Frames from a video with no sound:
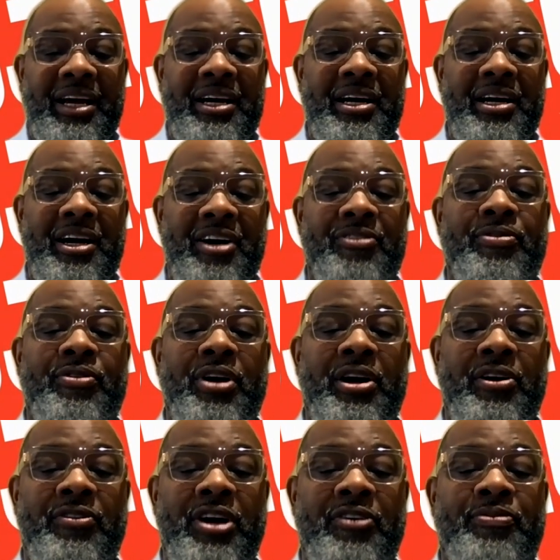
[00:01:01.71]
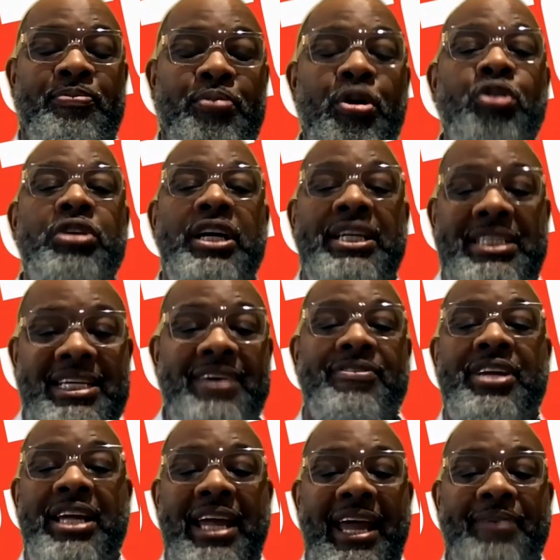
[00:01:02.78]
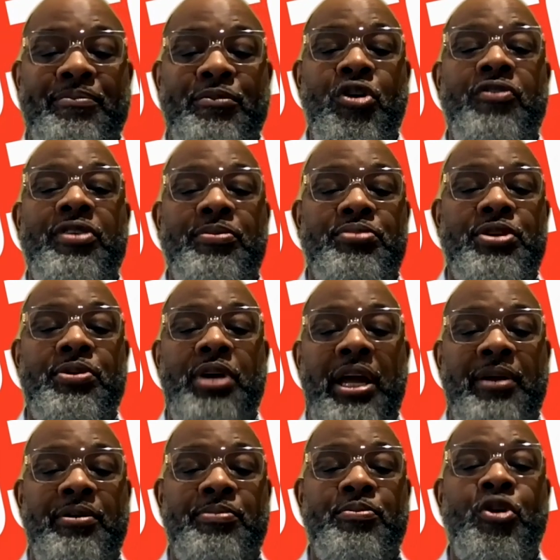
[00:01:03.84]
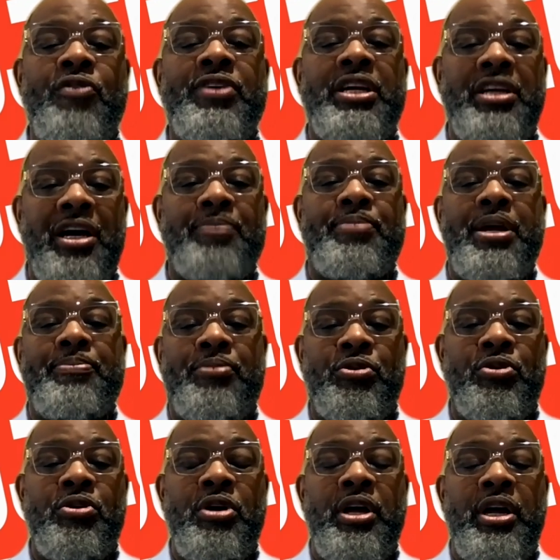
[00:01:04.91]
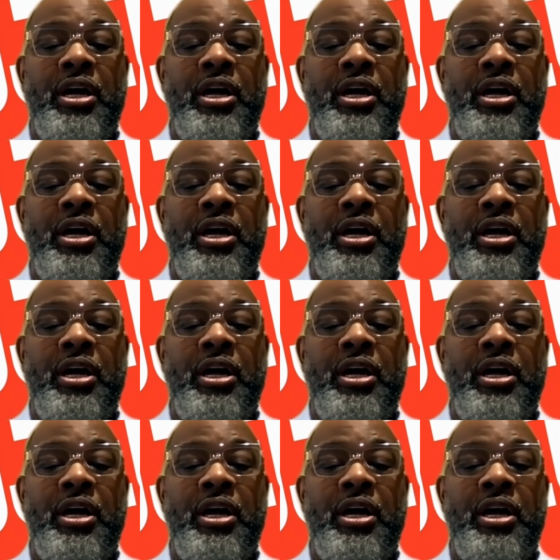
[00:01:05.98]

of productivity moving young people